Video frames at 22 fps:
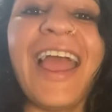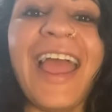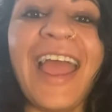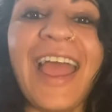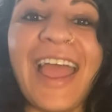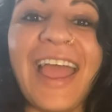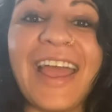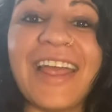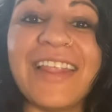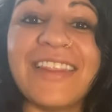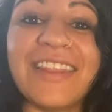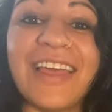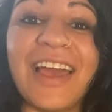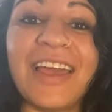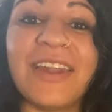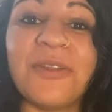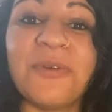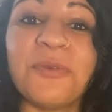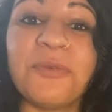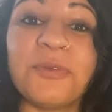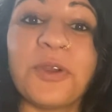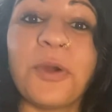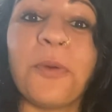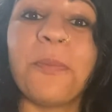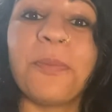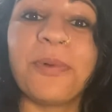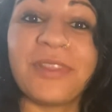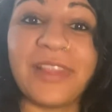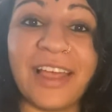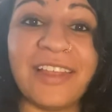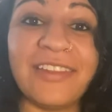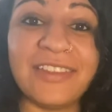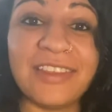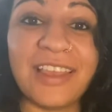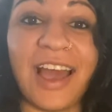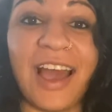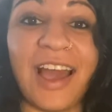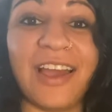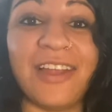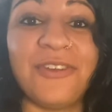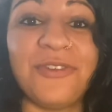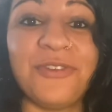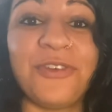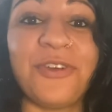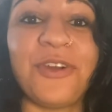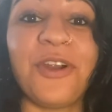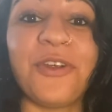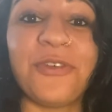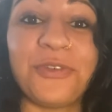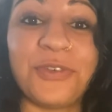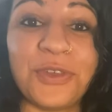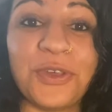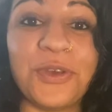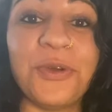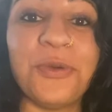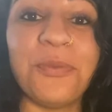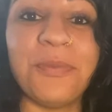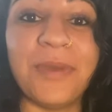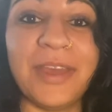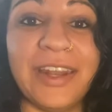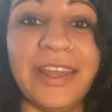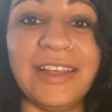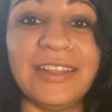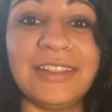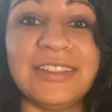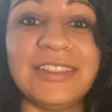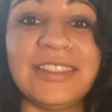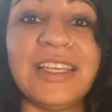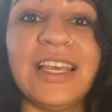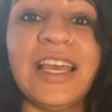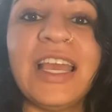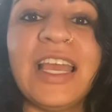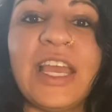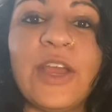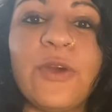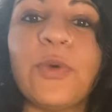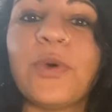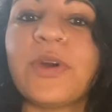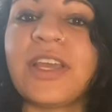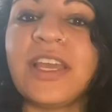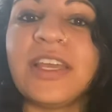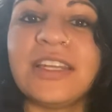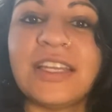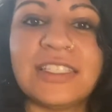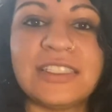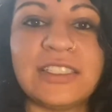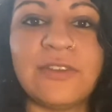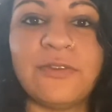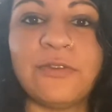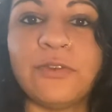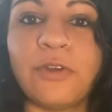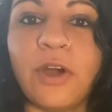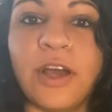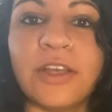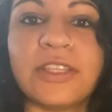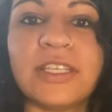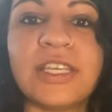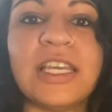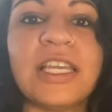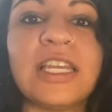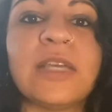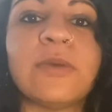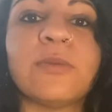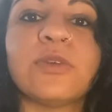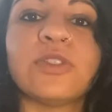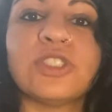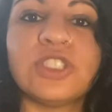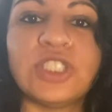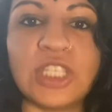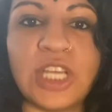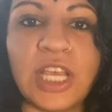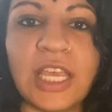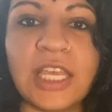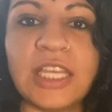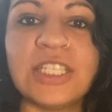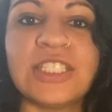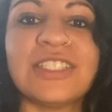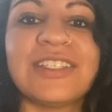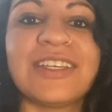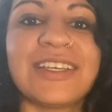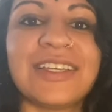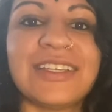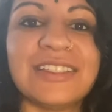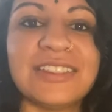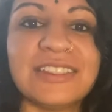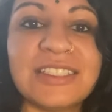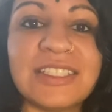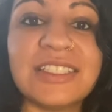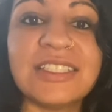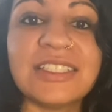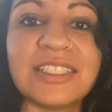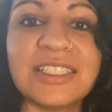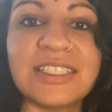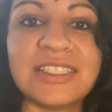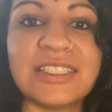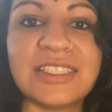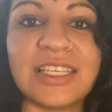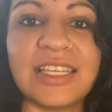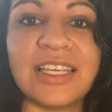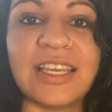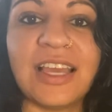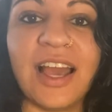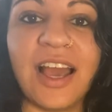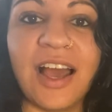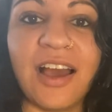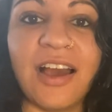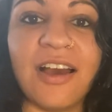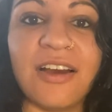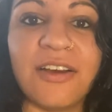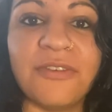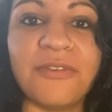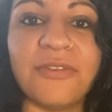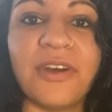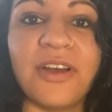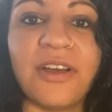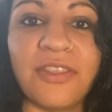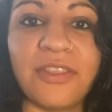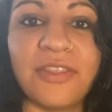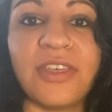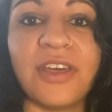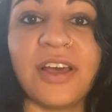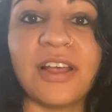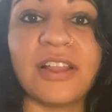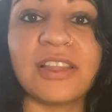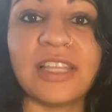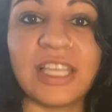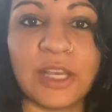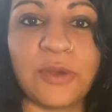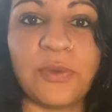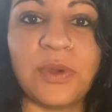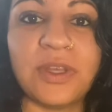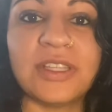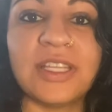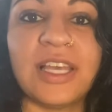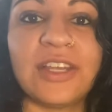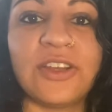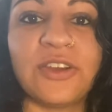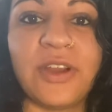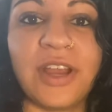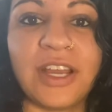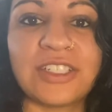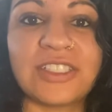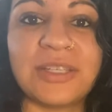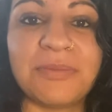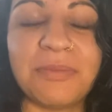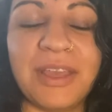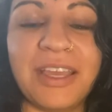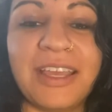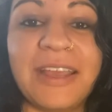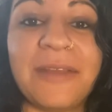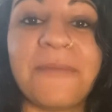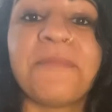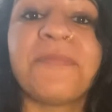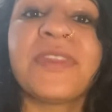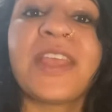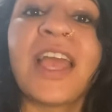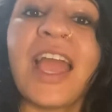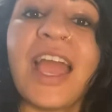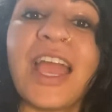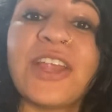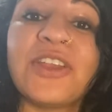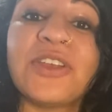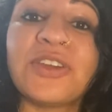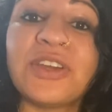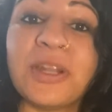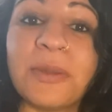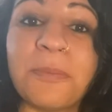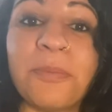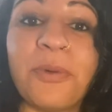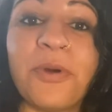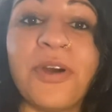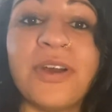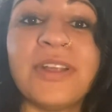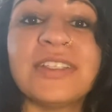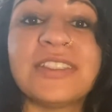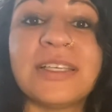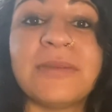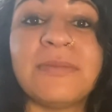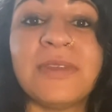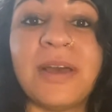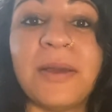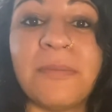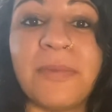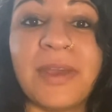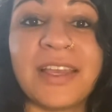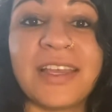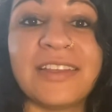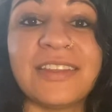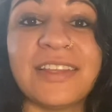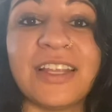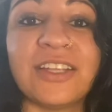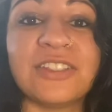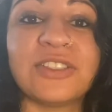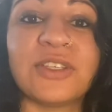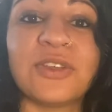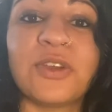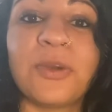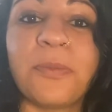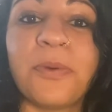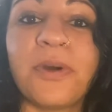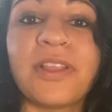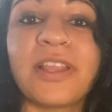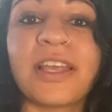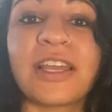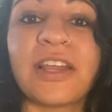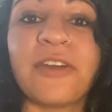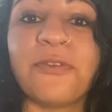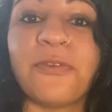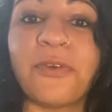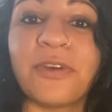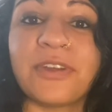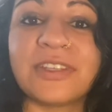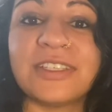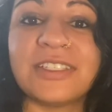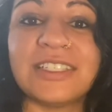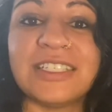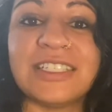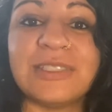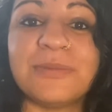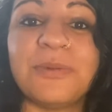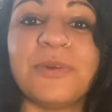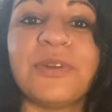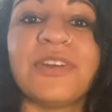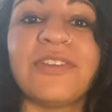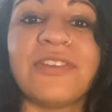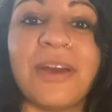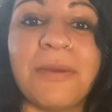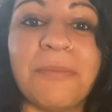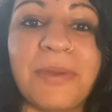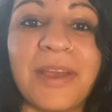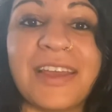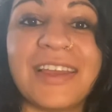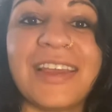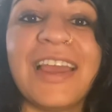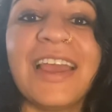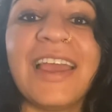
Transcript: And then you'll blend that for a few minutes. It will get nice and frothy and it will change the consistency of the liquid that you're actually making. And you're gonna put some nutmeg in there. So you'll put like 1/4 teaspoon of nutmeg